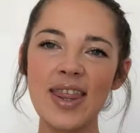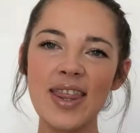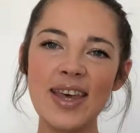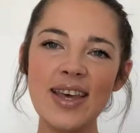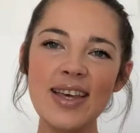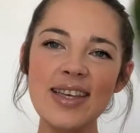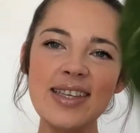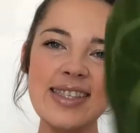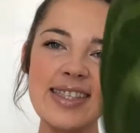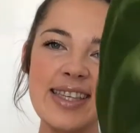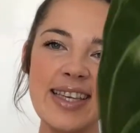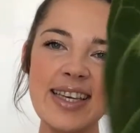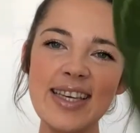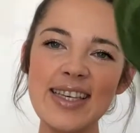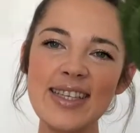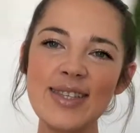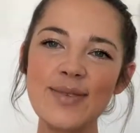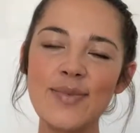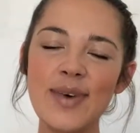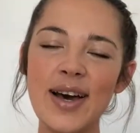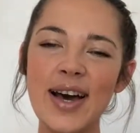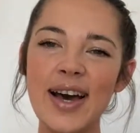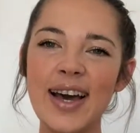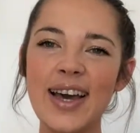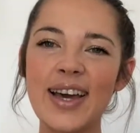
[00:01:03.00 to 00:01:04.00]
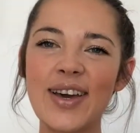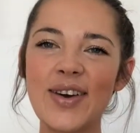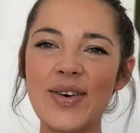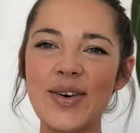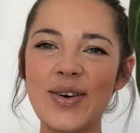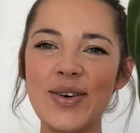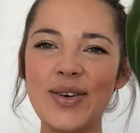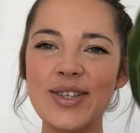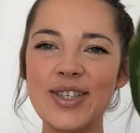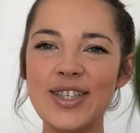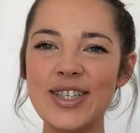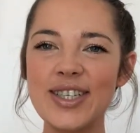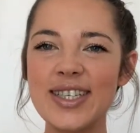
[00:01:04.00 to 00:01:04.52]
This is my
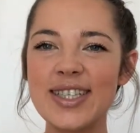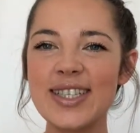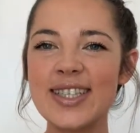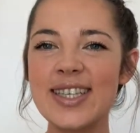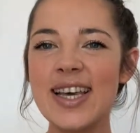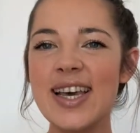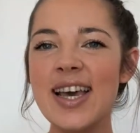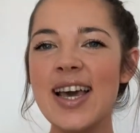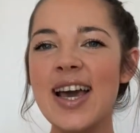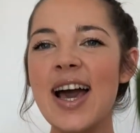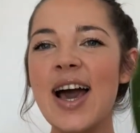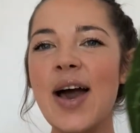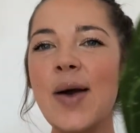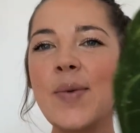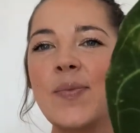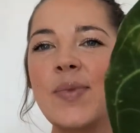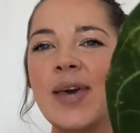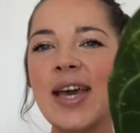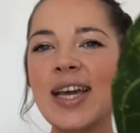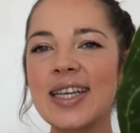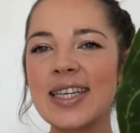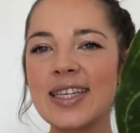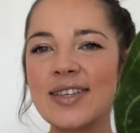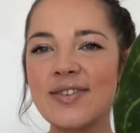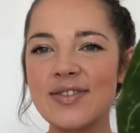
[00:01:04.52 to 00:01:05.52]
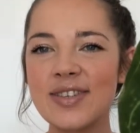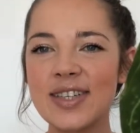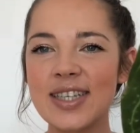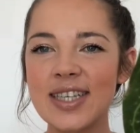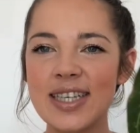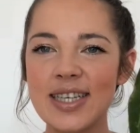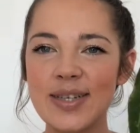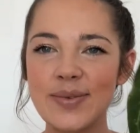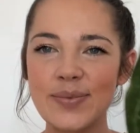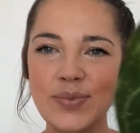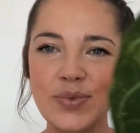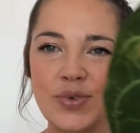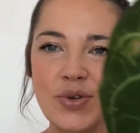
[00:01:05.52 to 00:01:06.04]
gorgeous
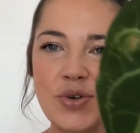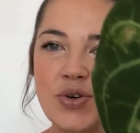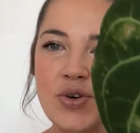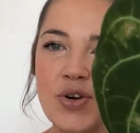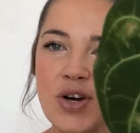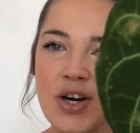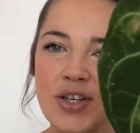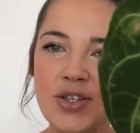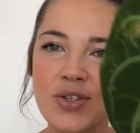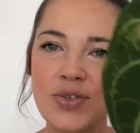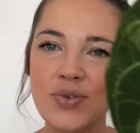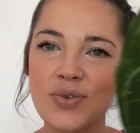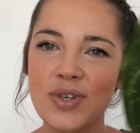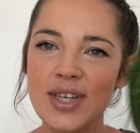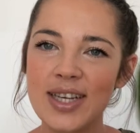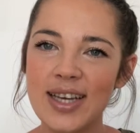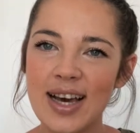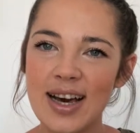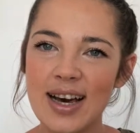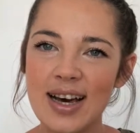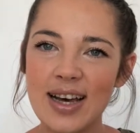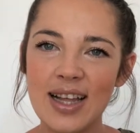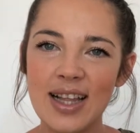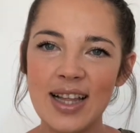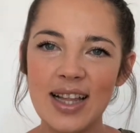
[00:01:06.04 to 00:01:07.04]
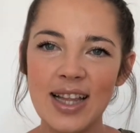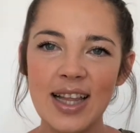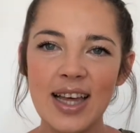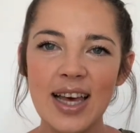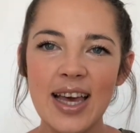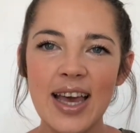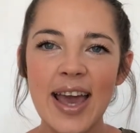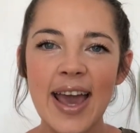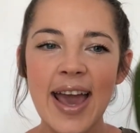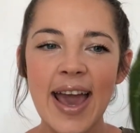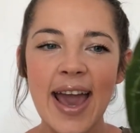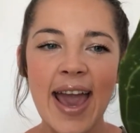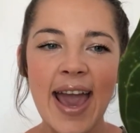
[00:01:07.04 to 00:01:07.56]
Magnificum X Regale.
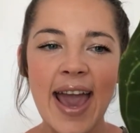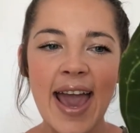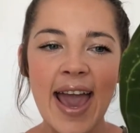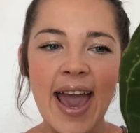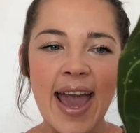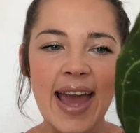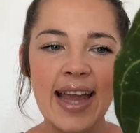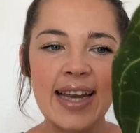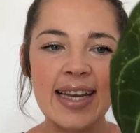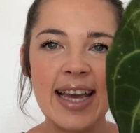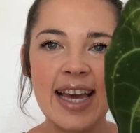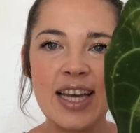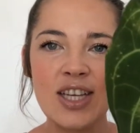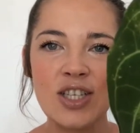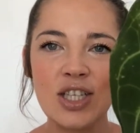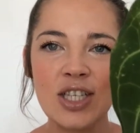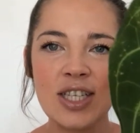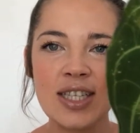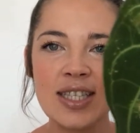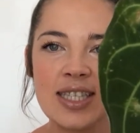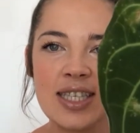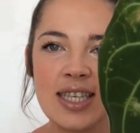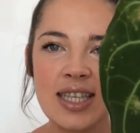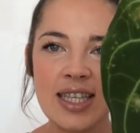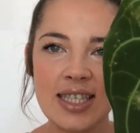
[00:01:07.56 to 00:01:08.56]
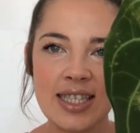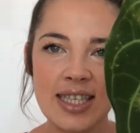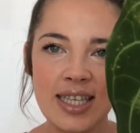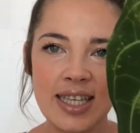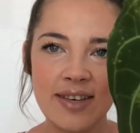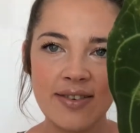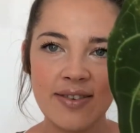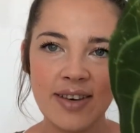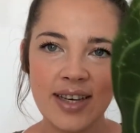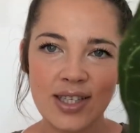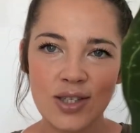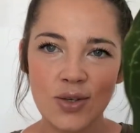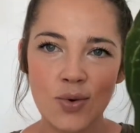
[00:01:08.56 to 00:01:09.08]
And as you can see, this
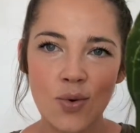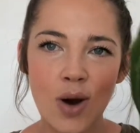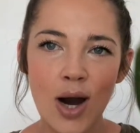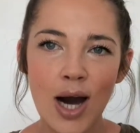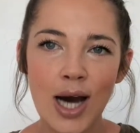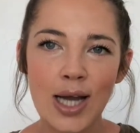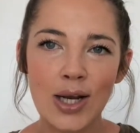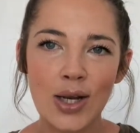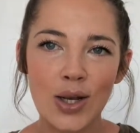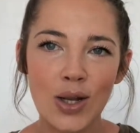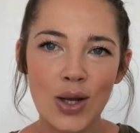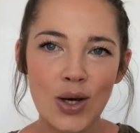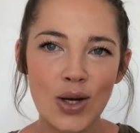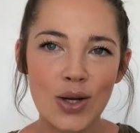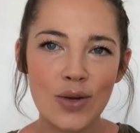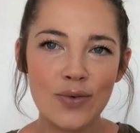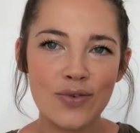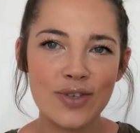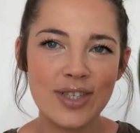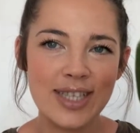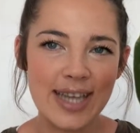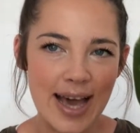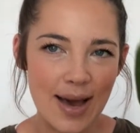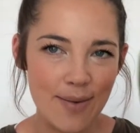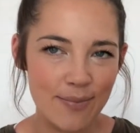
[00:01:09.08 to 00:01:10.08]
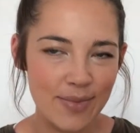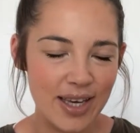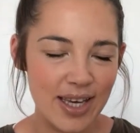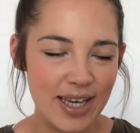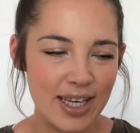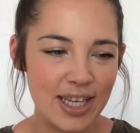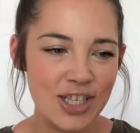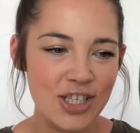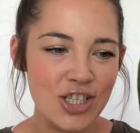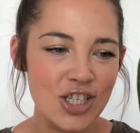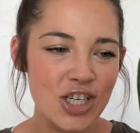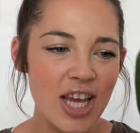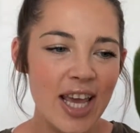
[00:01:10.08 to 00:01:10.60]
leaf has quite a lot of
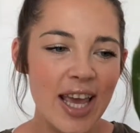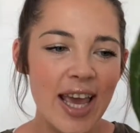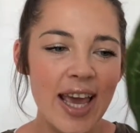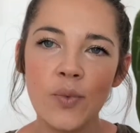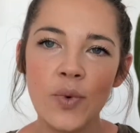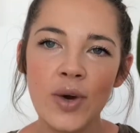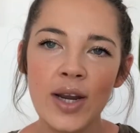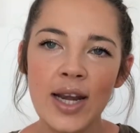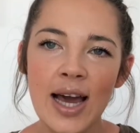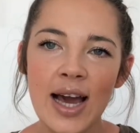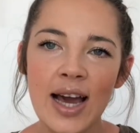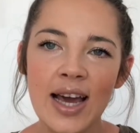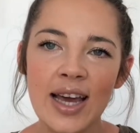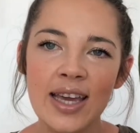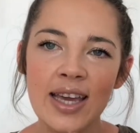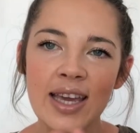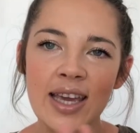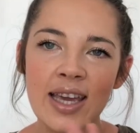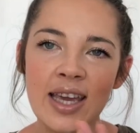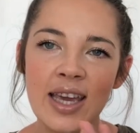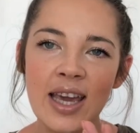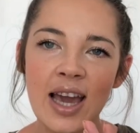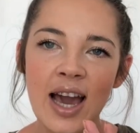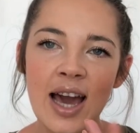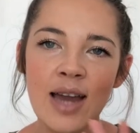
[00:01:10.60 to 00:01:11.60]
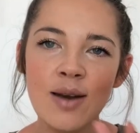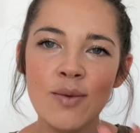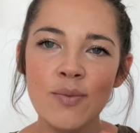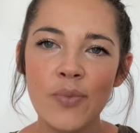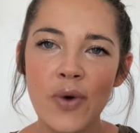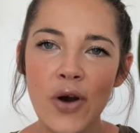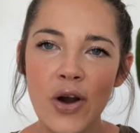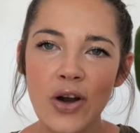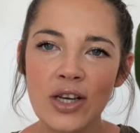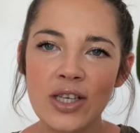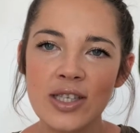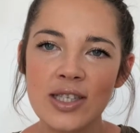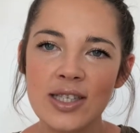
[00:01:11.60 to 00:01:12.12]
damage. When I
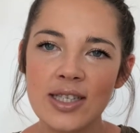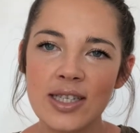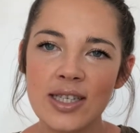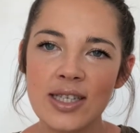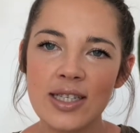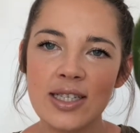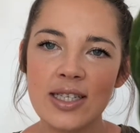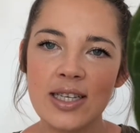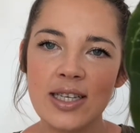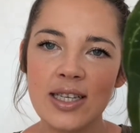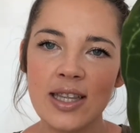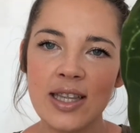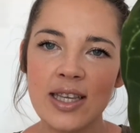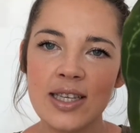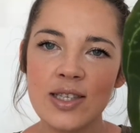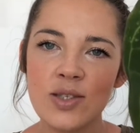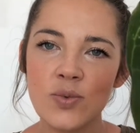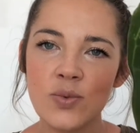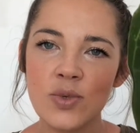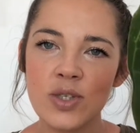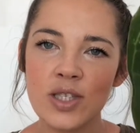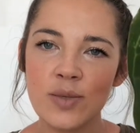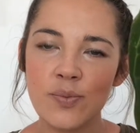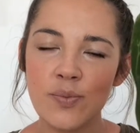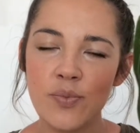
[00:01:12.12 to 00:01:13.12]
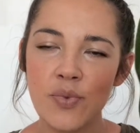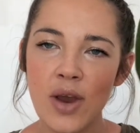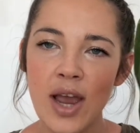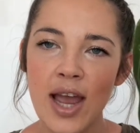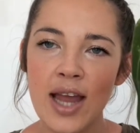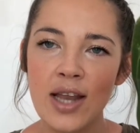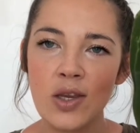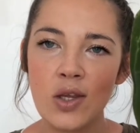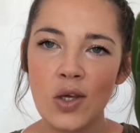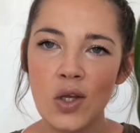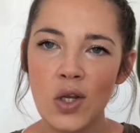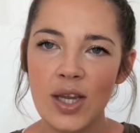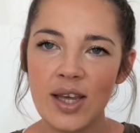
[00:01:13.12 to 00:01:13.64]
unboxed it, this was a
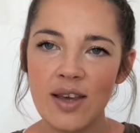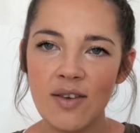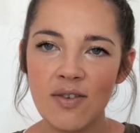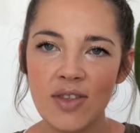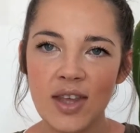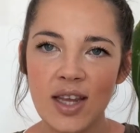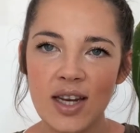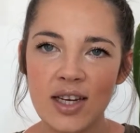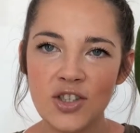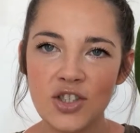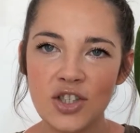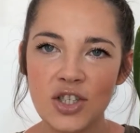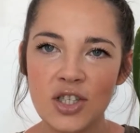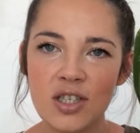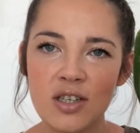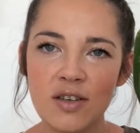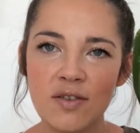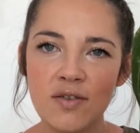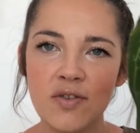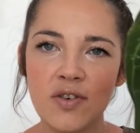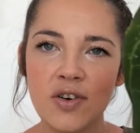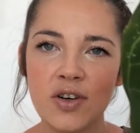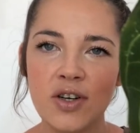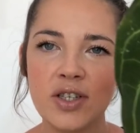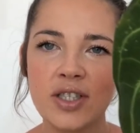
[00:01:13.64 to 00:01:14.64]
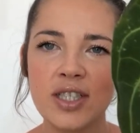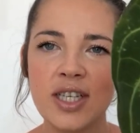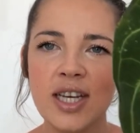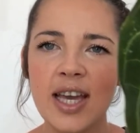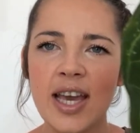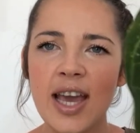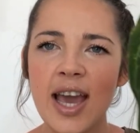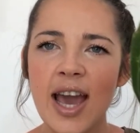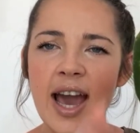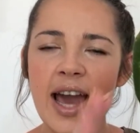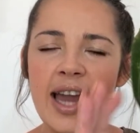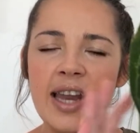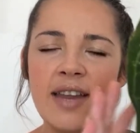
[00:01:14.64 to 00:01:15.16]
brand new leaf that had just unfurled.
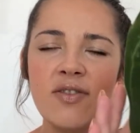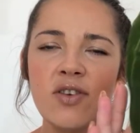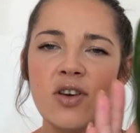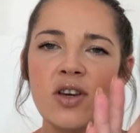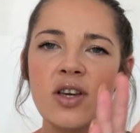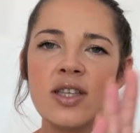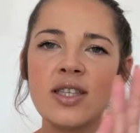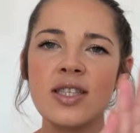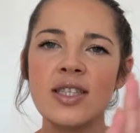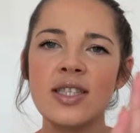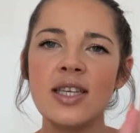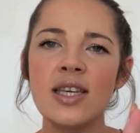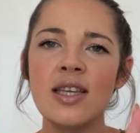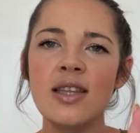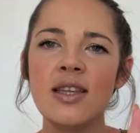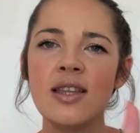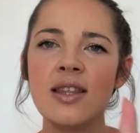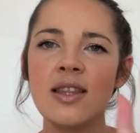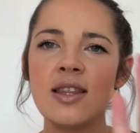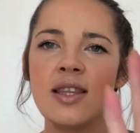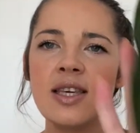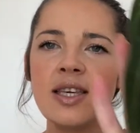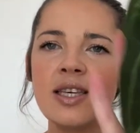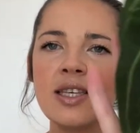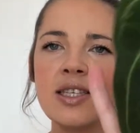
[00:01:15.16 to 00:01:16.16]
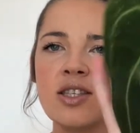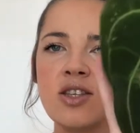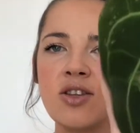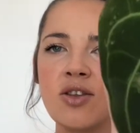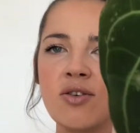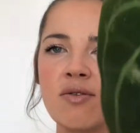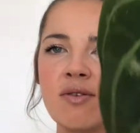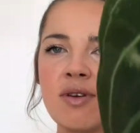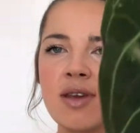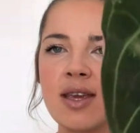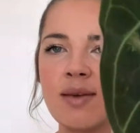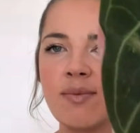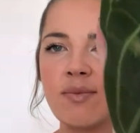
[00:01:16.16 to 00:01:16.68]
And if you can see that these
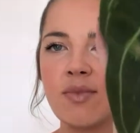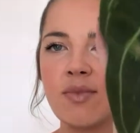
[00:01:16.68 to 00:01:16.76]
3